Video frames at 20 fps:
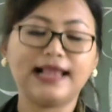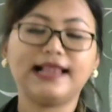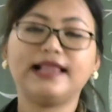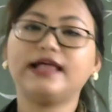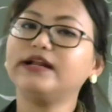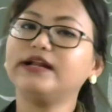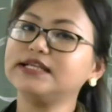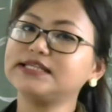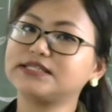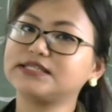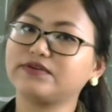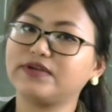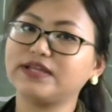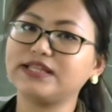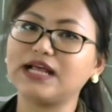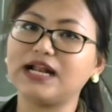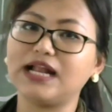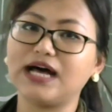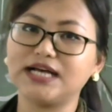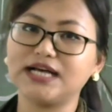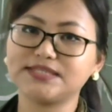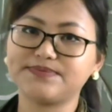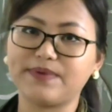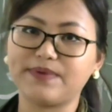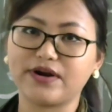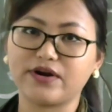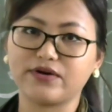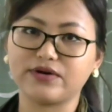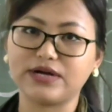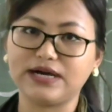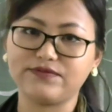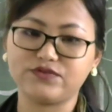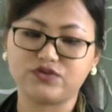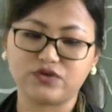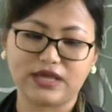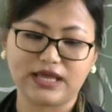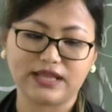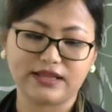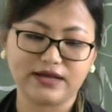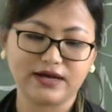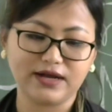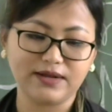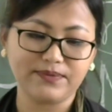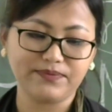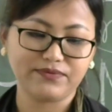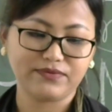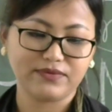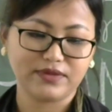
Let us read the last paragraph together.